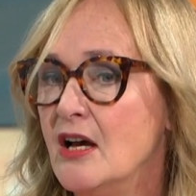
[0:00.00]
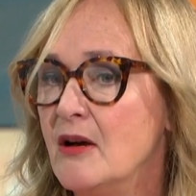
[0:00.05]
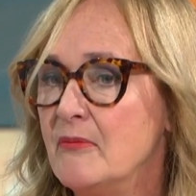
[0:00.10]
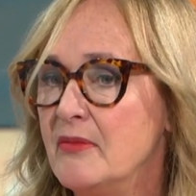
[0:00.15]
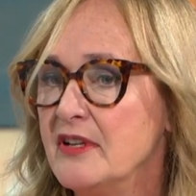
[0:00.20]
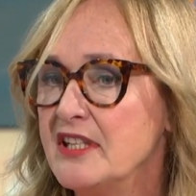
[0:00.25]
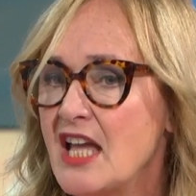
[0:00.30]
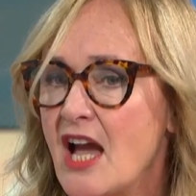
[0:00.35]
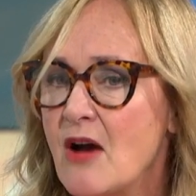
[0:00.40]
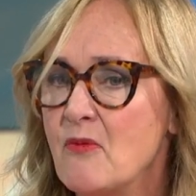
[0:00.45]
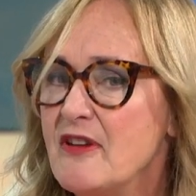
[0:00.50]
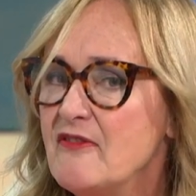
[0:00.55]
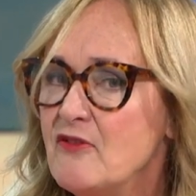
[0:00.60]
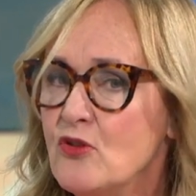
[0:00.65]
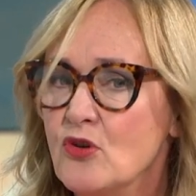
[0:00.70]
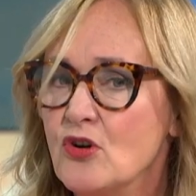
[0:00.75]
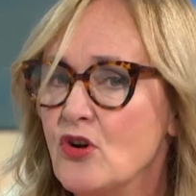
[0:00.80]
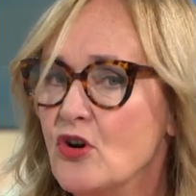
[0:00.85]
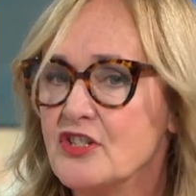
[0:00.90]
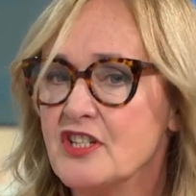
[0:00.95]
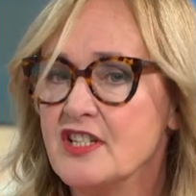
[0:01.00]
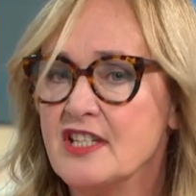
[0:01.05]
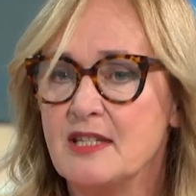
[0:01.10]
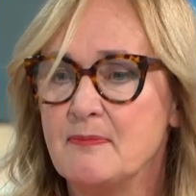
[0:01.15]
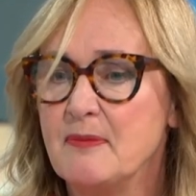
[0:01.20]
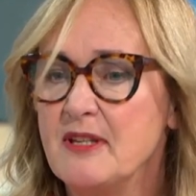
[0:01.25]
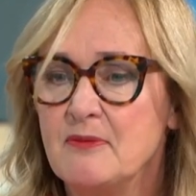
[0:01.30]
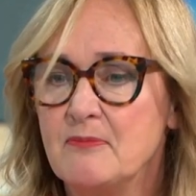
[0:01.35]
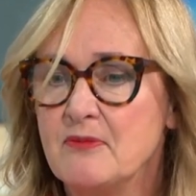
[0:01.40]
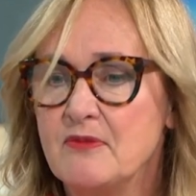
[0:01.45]
but yeah, we've all got to
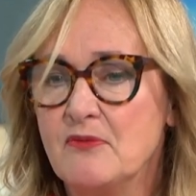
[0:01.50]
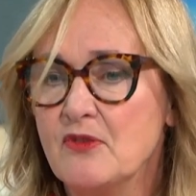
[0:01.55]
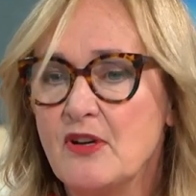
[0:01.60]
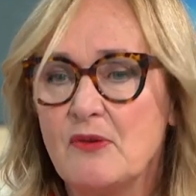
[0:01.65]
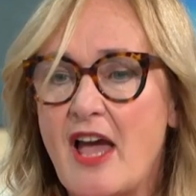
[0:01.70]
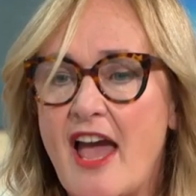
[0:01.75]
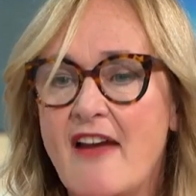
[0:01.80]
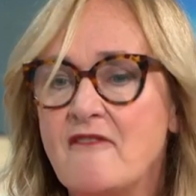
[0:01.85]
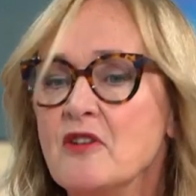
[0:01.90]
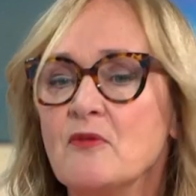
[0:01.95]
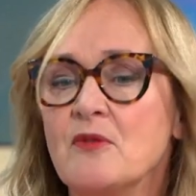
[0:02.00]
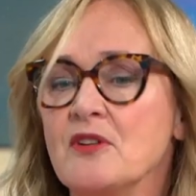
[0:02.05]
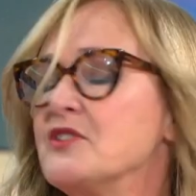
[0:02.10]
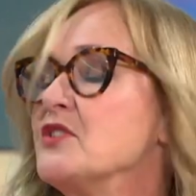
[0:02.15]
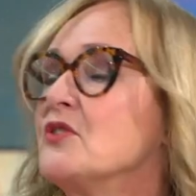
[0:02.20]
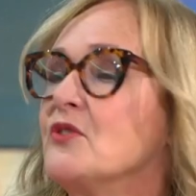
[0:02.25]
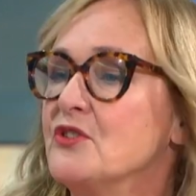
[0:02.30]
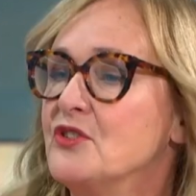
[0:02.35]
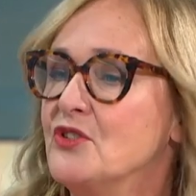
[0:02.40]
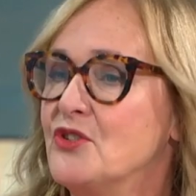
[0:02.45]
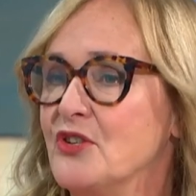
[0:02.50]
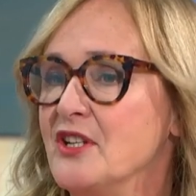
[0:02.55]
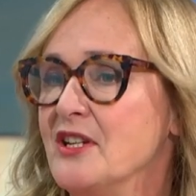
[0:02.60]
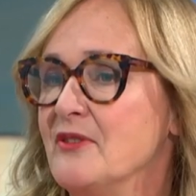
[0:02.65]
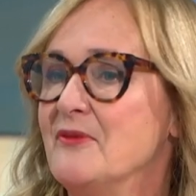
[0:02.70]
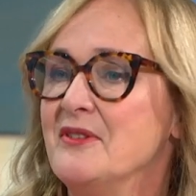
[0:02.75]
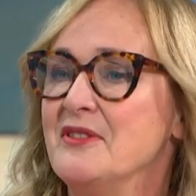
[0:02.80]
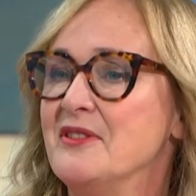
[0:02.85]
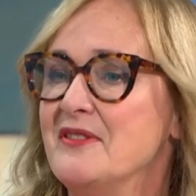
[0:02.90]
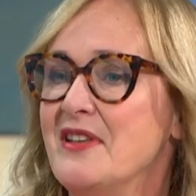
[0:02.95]
speak. Everyone's got to treat
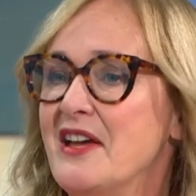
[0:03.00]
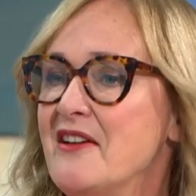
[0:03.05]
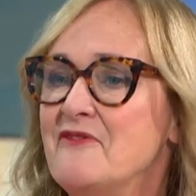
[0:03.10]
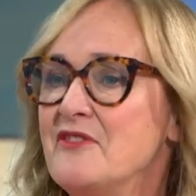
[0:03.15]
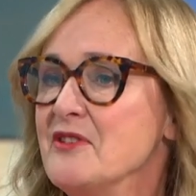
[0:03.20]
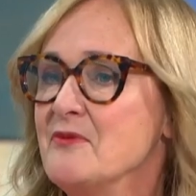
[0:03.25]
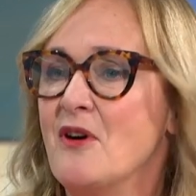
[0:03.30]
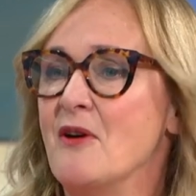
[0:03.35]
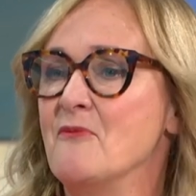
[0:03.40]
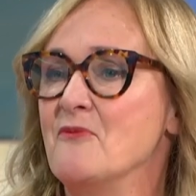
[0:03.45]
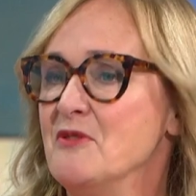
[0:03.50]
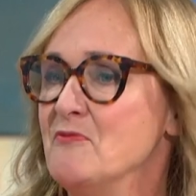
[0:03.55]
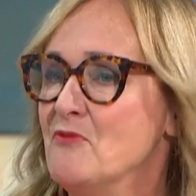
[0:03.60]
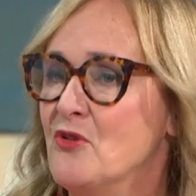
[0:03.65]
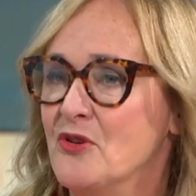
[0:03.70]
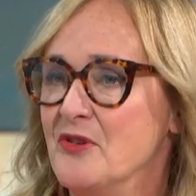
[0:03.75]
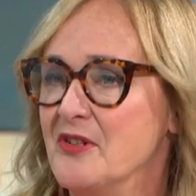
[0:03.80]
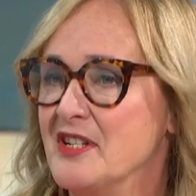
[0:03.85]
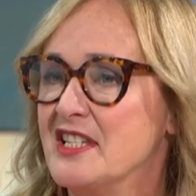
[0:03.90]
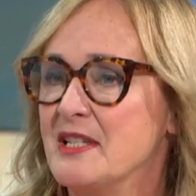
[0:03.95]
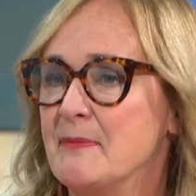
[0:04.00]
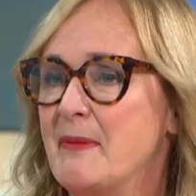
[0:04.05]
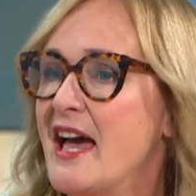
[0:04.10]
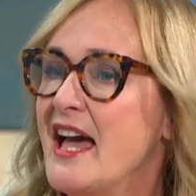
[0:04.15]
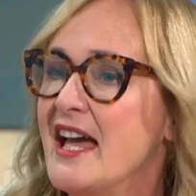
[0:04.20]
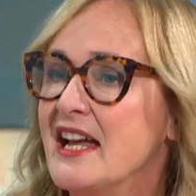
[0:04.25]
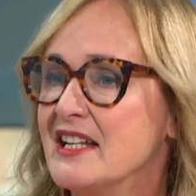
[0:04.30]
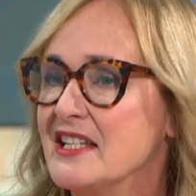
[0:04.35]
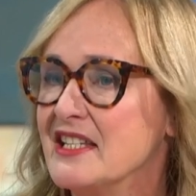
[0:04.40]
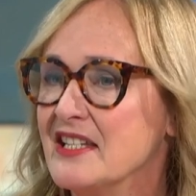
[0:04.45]
with everyone with more
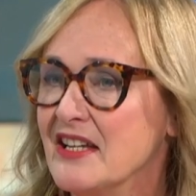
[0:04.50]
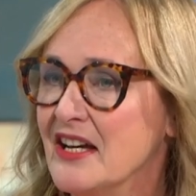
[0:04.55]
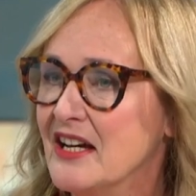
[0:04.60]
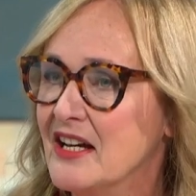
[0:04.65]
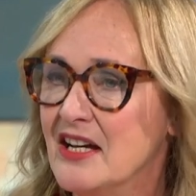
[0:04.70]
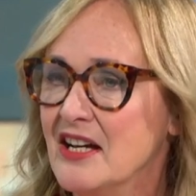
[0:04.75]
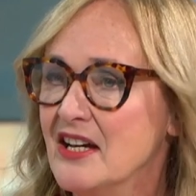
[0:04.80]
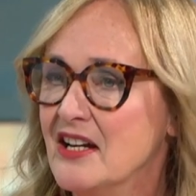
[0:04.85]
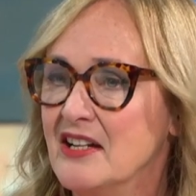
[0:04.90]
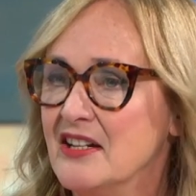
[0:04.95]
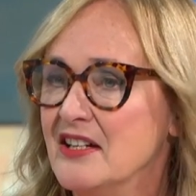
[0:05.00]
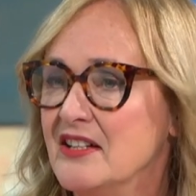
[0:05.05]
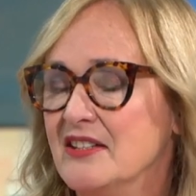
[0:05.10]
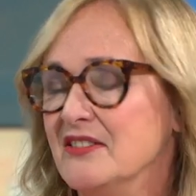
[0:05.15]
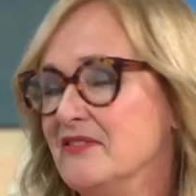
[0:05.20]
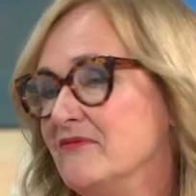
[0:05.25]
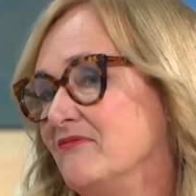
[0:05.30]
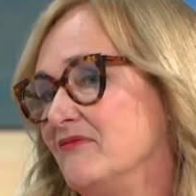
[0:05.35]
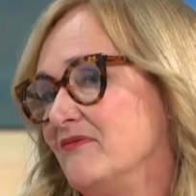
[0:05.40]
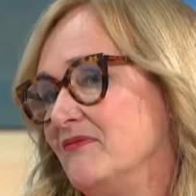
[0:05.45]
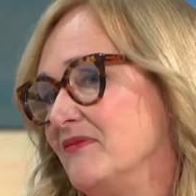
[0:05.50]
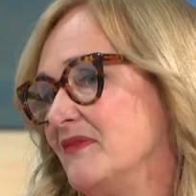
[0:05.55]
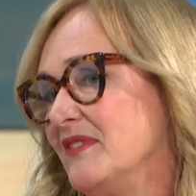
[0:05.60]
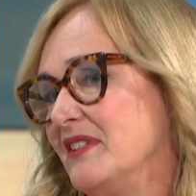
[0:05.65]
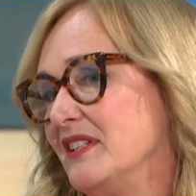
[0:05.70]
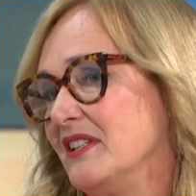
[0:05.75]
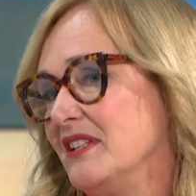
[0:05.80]
respect. Mm. Uh, I